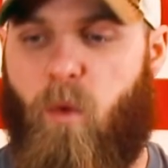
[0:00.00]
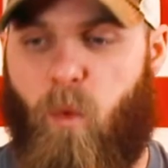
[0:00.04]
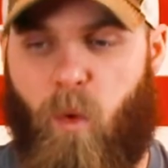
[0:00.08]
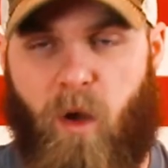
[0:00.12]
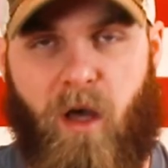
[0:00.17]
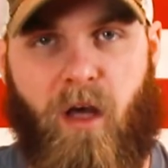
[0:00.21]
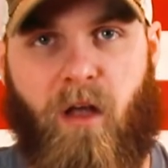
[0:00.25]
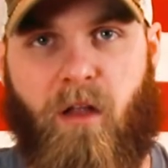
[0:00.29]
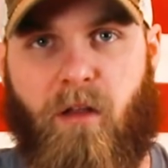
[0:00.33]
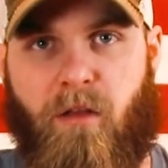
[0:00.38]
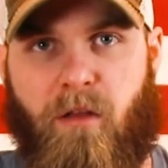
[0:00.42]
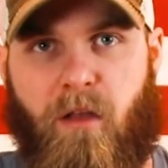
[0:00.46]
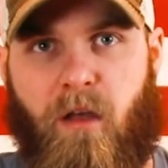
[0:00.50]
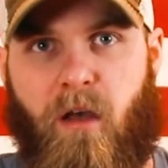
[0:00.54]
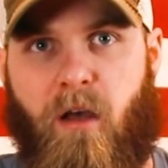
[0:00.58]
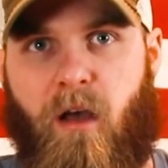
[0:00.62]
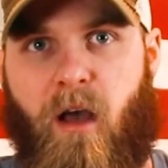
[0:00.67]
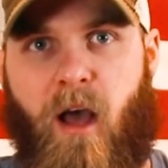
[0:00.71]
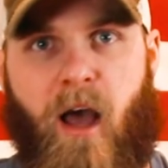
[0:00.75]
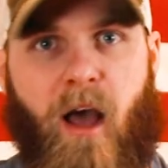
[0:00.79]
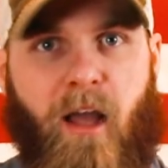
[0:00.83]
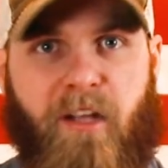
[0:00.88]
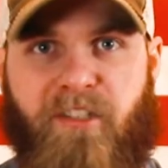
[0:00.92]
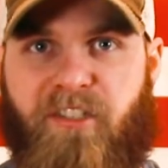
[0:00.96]
Well,
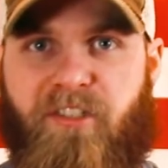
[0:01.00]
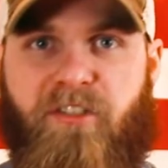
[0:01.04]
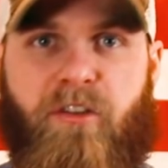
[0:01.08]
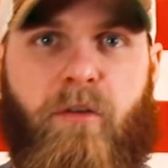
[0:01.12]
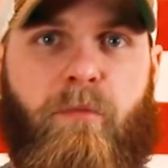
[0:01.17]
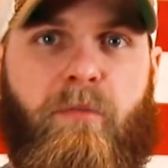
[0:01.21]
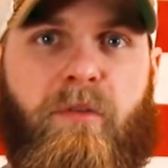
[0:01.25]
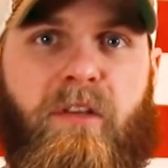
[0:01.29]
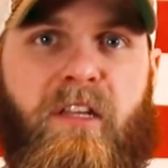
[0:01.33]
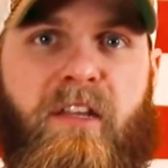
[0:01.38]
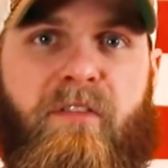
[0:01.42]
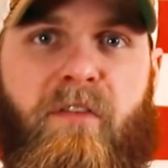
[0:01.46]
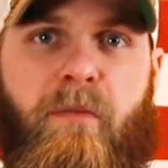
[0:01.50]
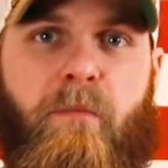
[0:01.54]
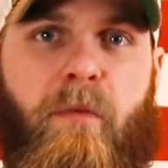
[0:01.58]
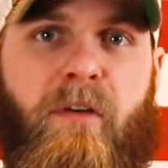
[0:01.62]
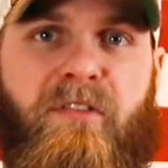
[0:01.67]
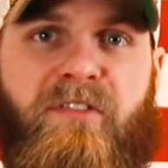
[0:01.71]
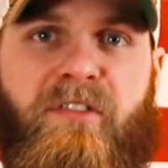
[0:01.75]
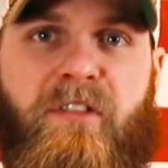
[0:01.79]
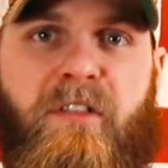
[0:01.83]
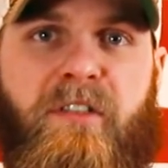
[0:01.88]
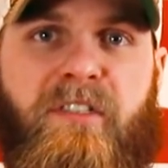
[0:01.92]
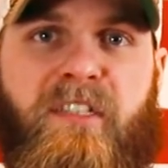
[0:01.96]
I just don't believe it
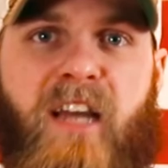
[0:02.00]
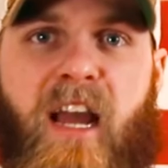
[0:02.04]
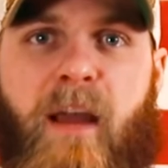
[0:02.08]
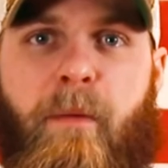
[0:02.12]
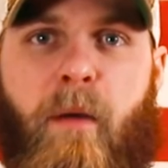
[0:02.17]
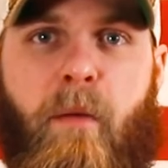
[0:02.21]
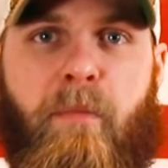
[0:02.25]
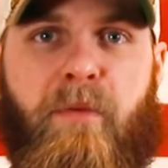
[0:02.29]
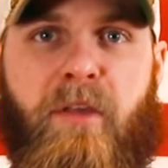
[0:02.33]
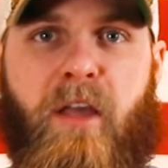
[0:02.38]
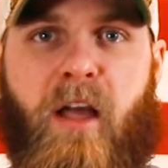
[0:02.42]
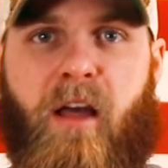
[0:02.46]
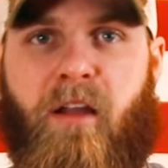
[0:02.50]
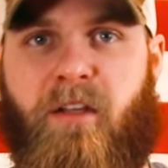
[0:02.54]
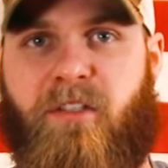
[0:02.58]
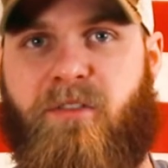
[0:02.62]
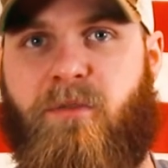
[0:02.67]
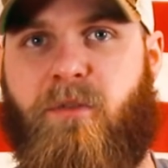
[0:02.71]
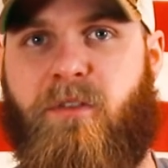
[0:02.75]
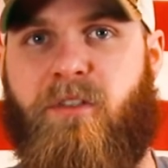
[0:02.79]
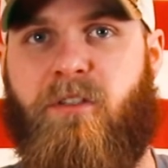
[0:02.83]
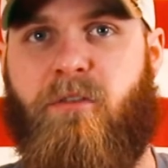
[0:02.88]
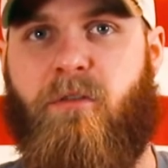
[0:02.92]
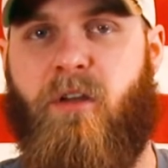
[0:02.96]
most of the time, I'll be
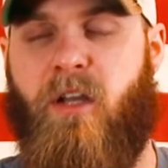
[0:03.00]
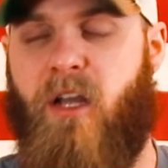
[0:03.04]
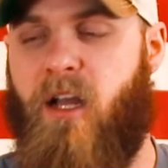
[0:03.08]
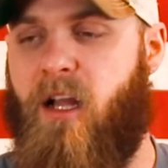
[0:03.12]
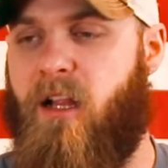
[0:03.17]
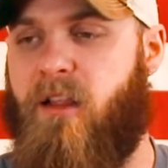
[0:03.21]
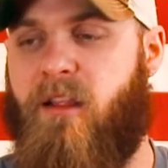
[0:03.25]
honest with you.